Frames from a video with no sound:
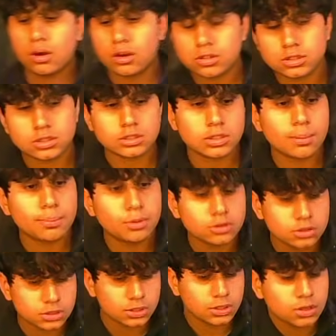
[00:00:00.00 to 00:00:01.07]
since I'm
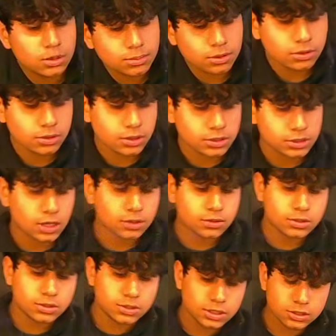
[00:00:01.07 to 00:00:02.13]
personally going to be going into
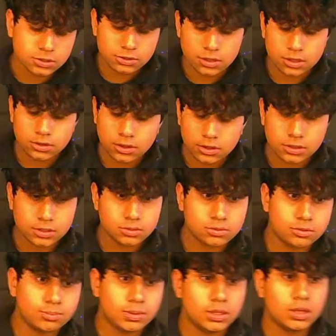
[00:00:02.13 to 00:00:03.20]
calculus next year, I thought this
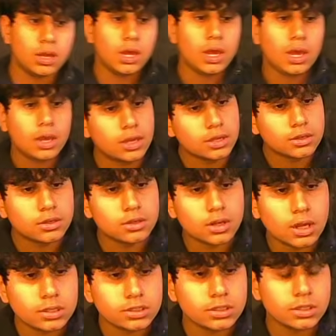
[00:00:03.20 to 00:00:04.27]
would be a good
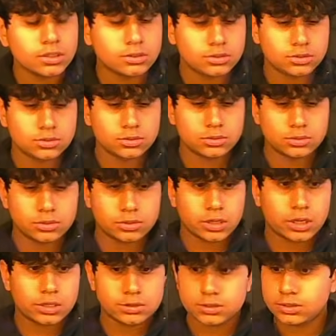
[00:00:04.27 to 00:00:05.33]
idea to
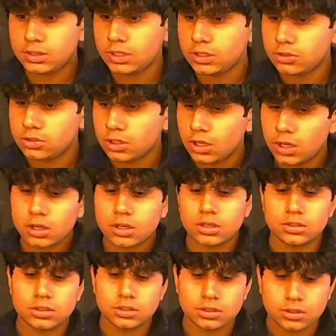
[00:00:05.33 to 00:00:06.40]
kind of teach
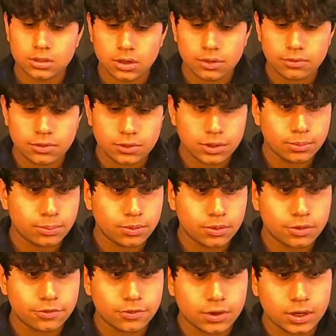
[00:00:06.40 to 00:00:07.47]
because it's really
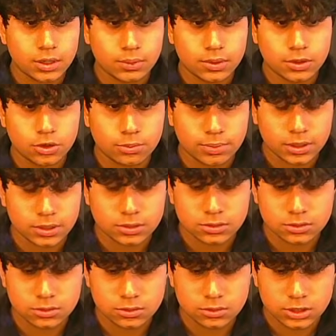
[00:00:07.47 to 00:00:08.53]
important for anyone hoping
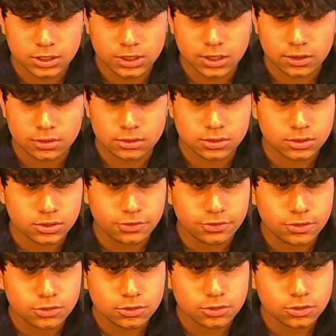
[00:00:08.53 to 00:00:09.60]
to take calculus in the
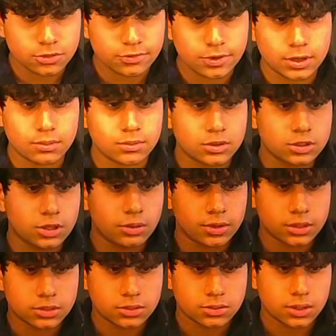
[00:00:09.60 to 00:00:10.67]
future, if anyone is
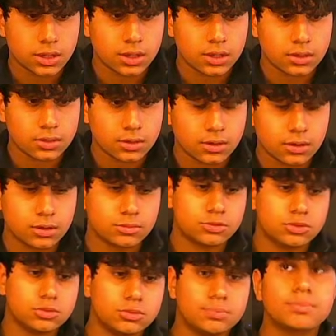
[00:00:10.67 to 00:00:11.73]
going into that
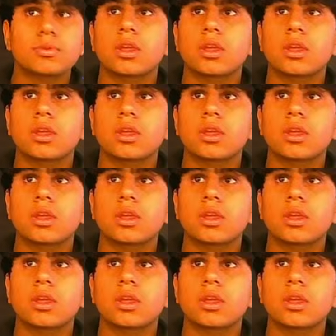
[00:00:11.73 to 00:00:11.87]
soon.